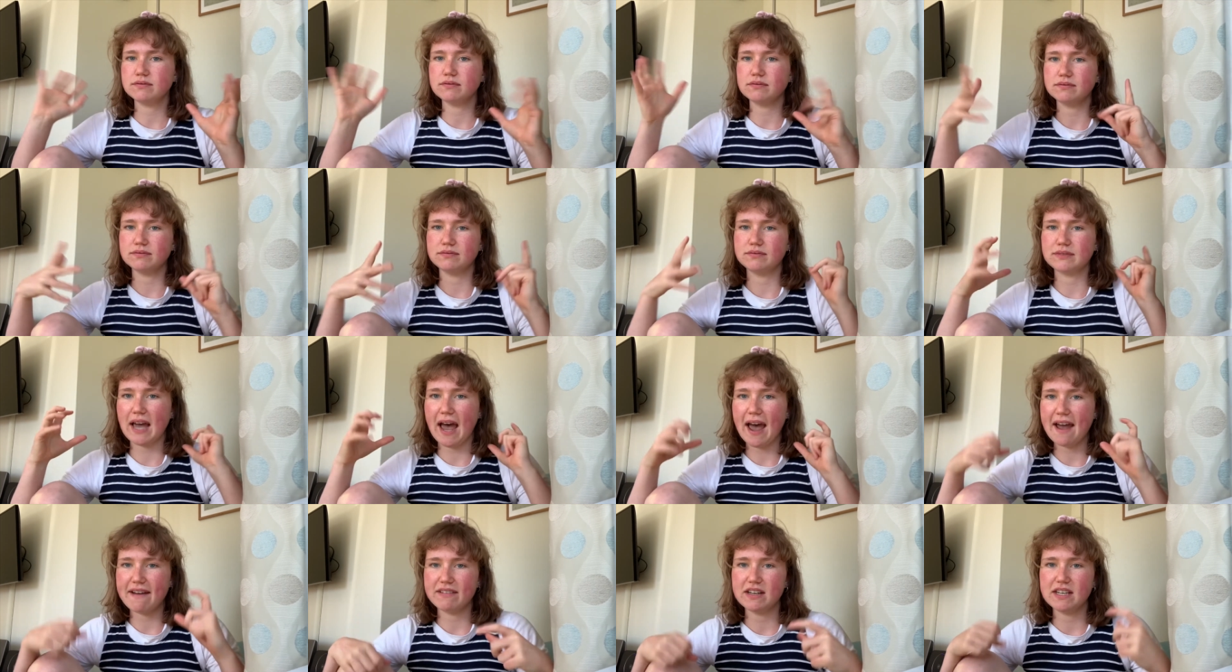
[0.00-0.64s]

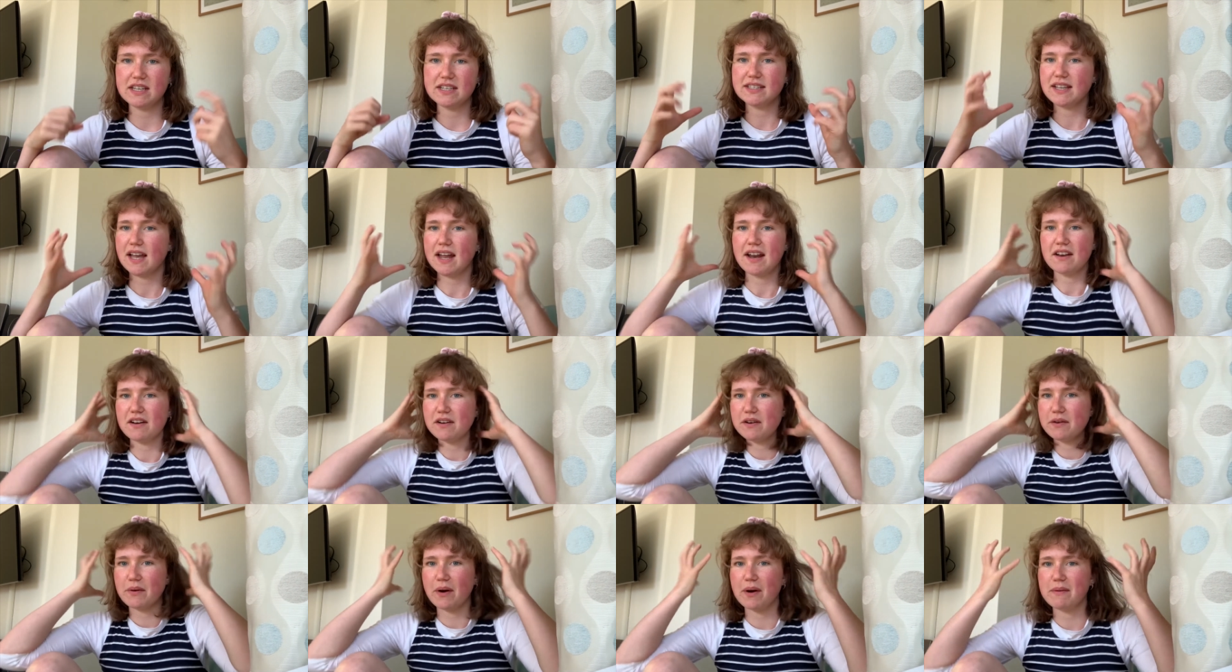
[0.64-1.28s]
diaries, I
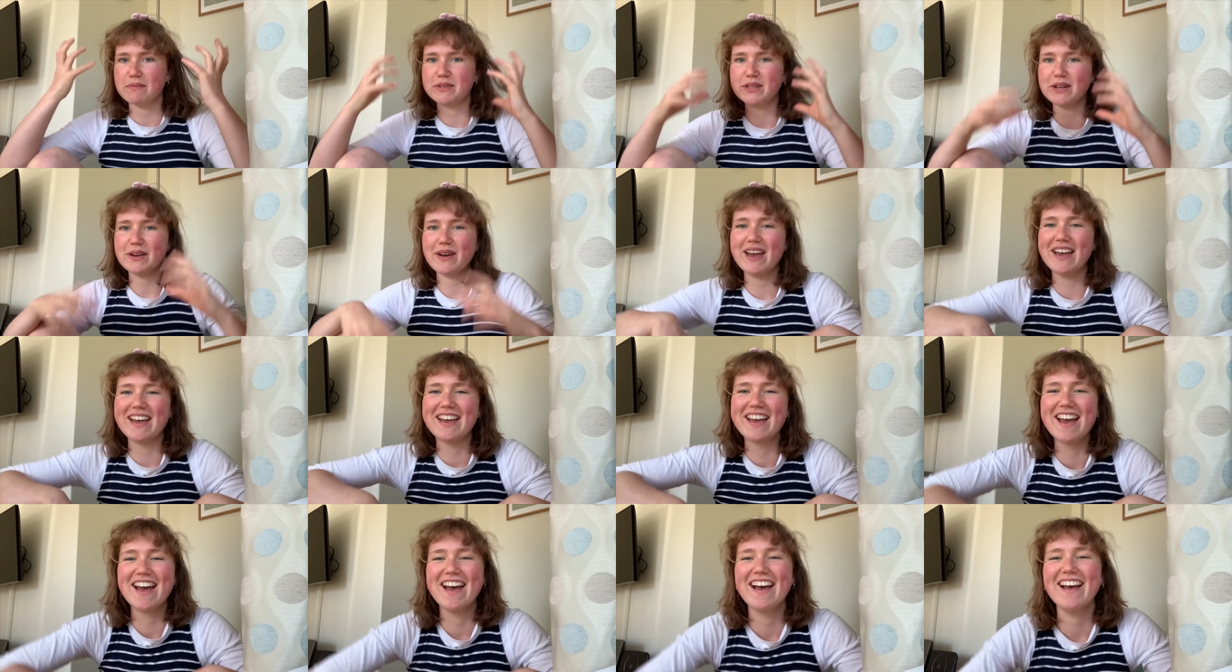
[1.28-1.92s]
don't know what I'm
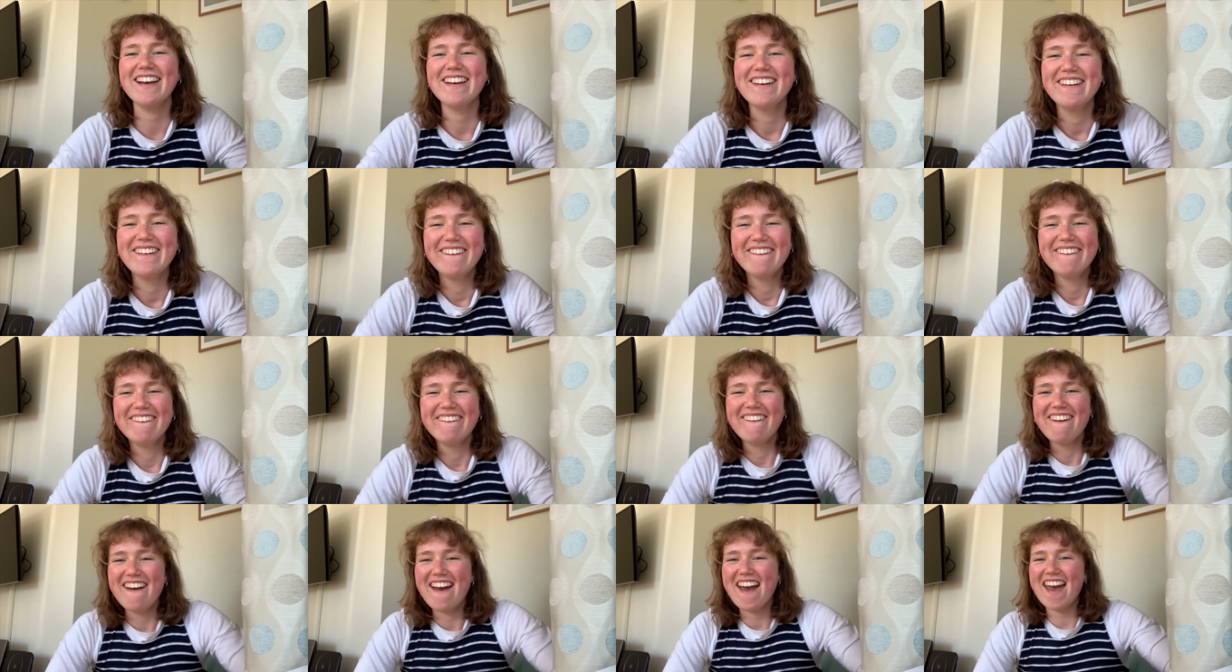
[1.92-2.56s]
doing,
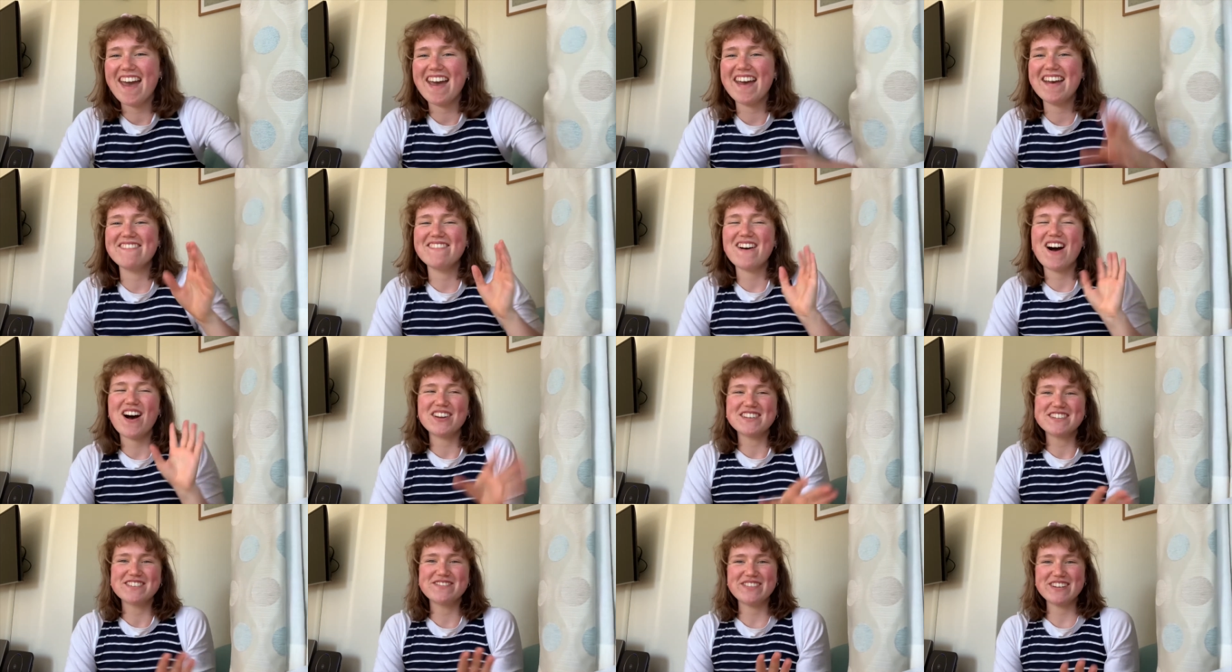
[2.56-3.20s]

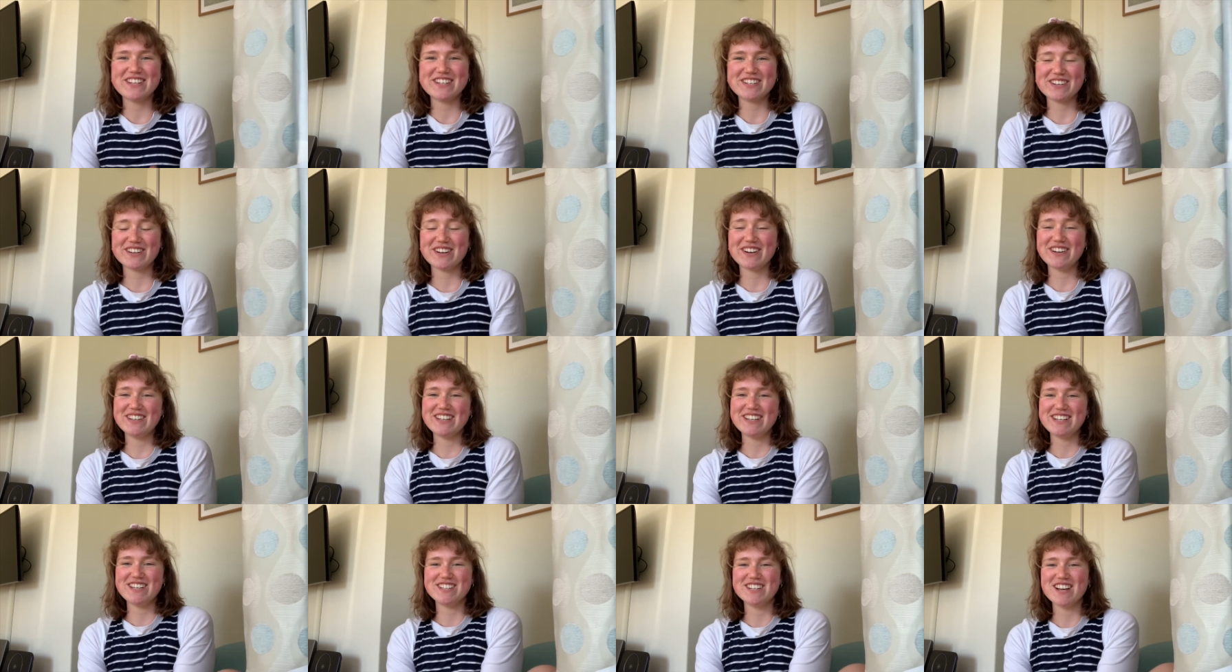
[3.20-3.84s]
artificial
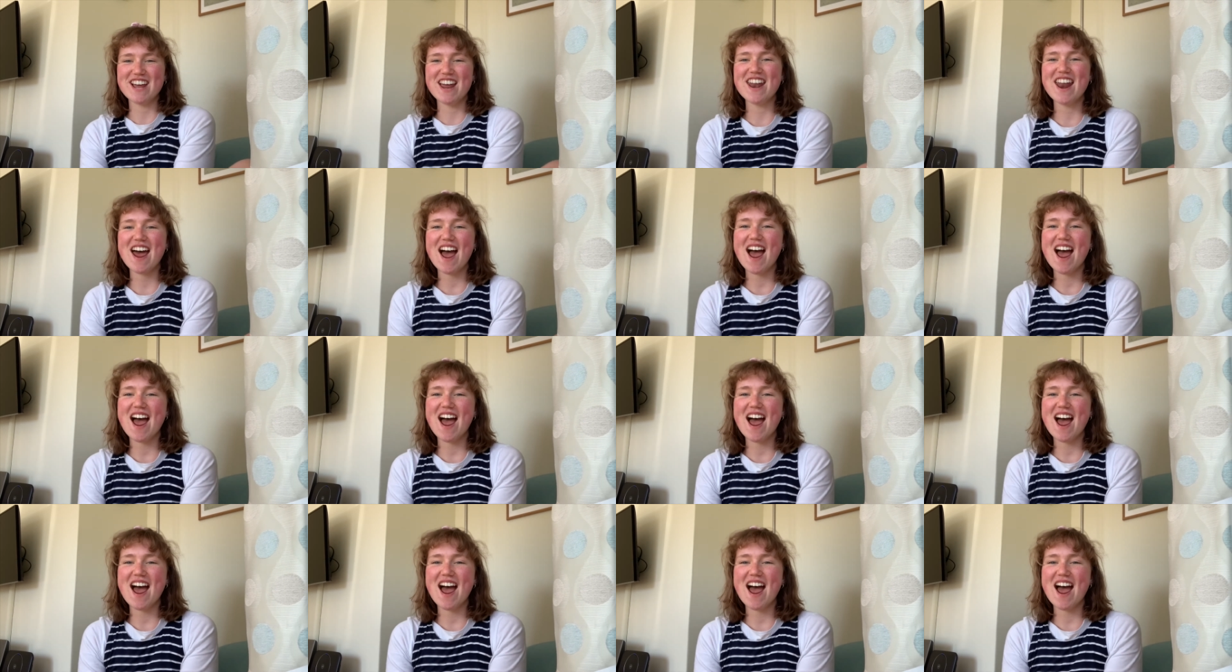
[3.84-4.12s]
condition.